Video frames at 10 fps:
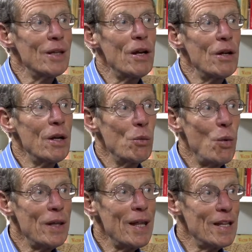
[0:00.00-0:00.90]
And
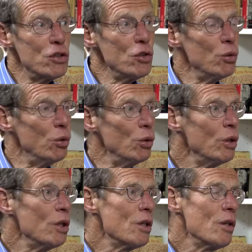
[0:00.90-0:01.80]
when they do,
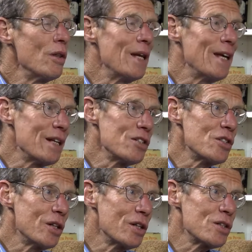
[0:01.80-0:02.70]
the
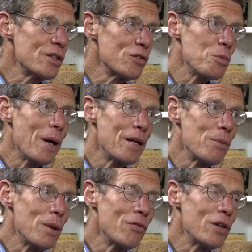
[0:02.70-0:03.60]
incidence of spina
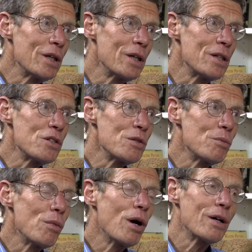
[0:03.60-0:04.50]
bifida is
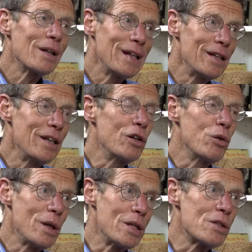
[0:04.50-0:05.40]
markedly
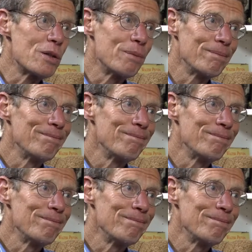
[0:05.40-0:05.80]
decreased.